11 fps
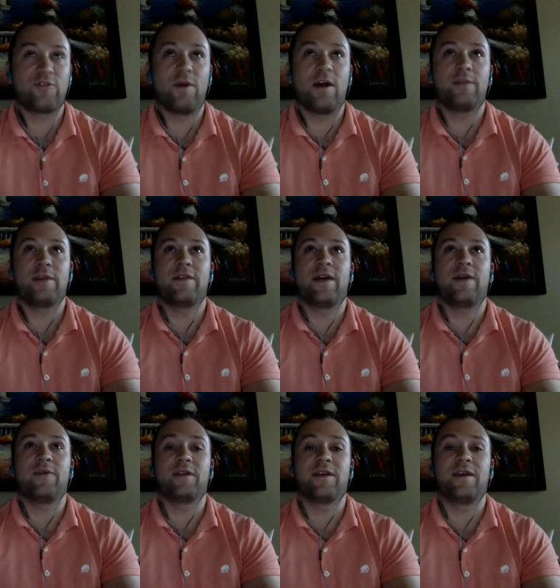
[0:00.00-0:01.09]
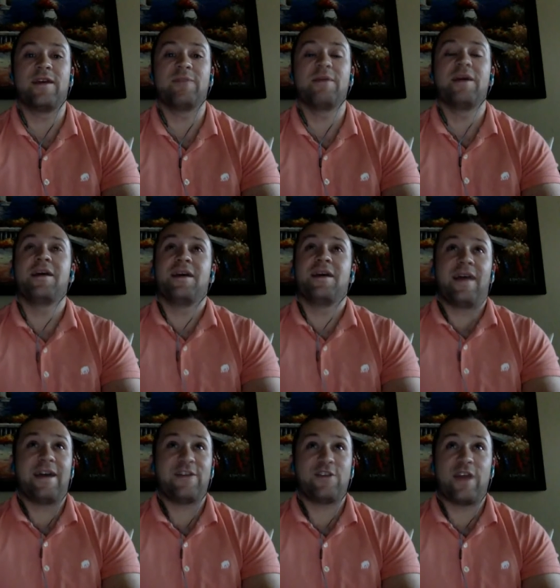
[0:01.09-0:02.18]
Thanks for reminding me of that one, Cam.
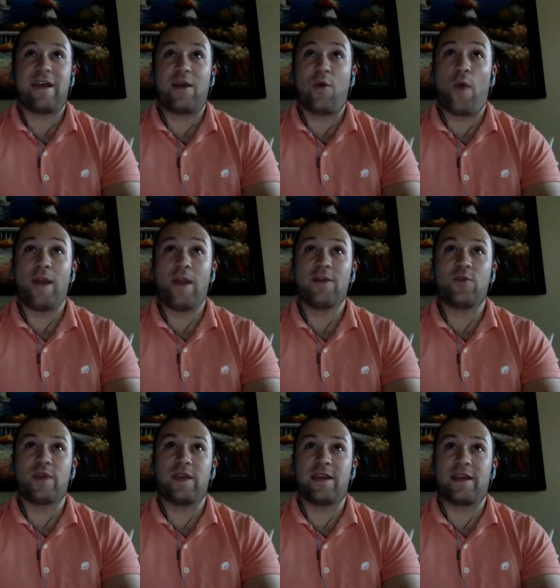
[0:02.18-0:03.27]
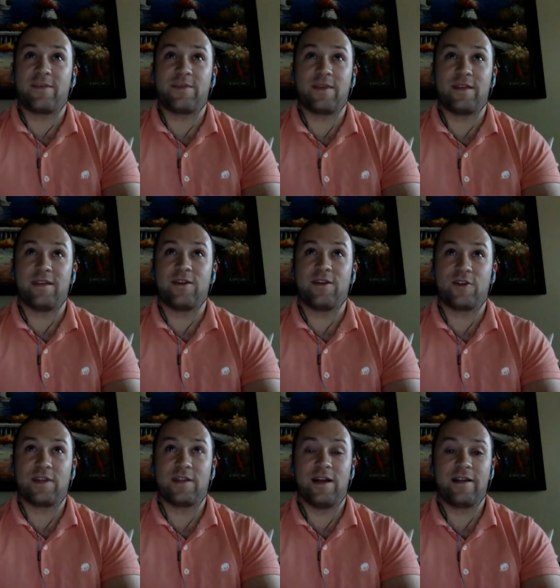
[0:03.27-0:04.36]
Hashtag wedding week has been
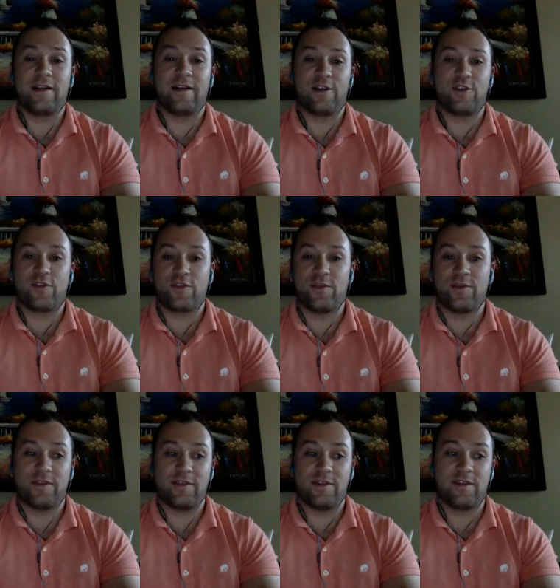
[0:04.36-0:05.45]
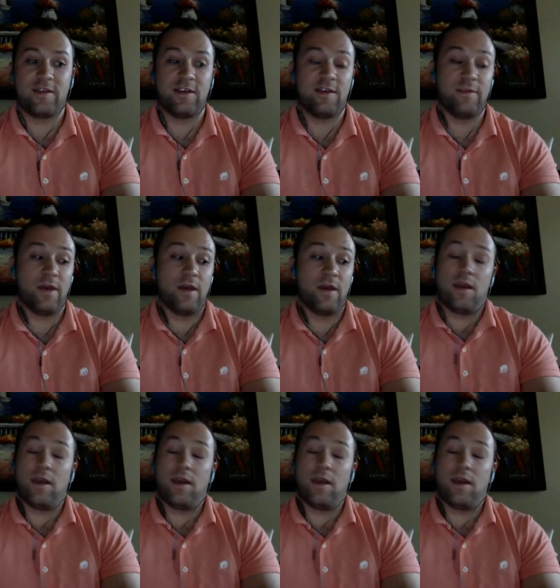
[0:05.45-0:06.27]
causing a lot of controversy within the team.